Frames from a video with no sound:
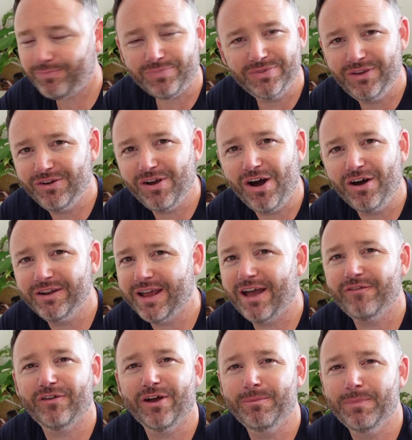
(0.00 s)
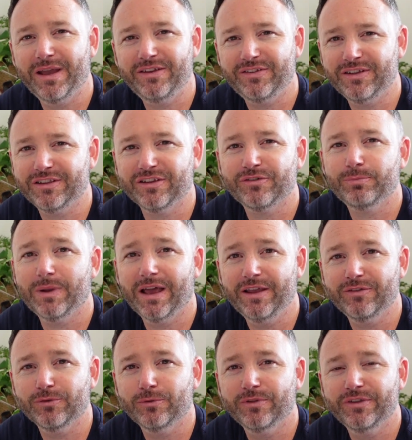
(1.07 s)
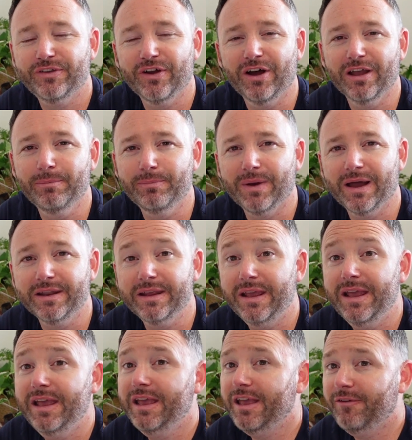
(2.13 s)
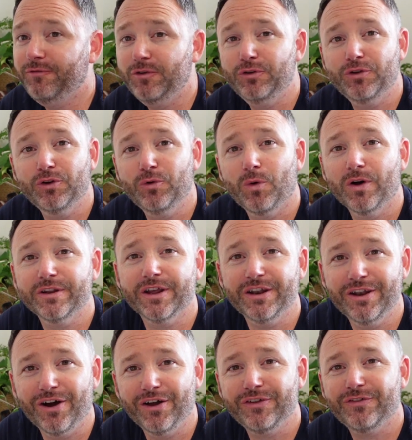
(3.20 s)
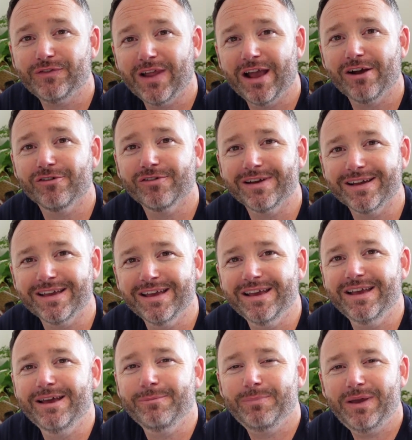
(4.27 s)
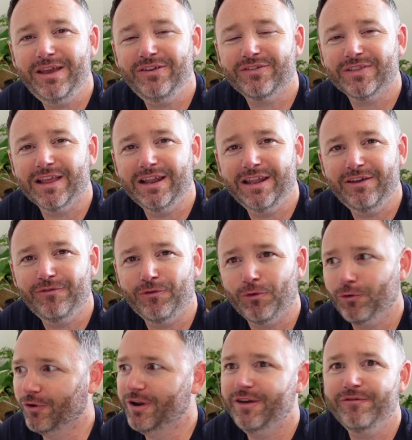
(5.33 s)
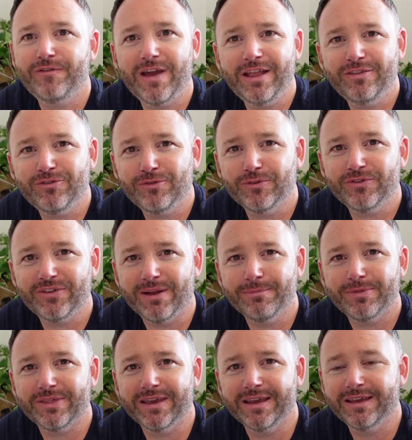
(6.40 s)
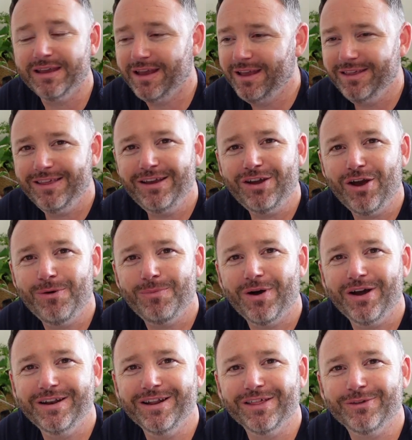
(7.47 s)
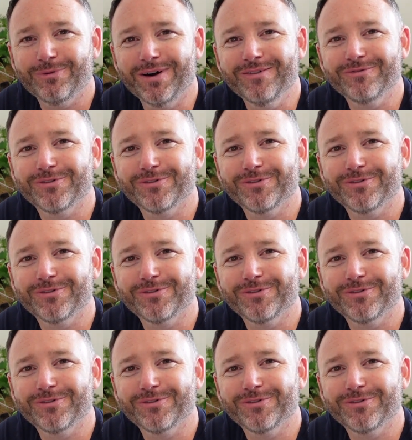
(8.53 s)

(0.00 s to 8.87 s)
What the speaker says: you can't have amazing displays all the time. But if you do want a nice flowering peace lily for an event or something, then go buy another one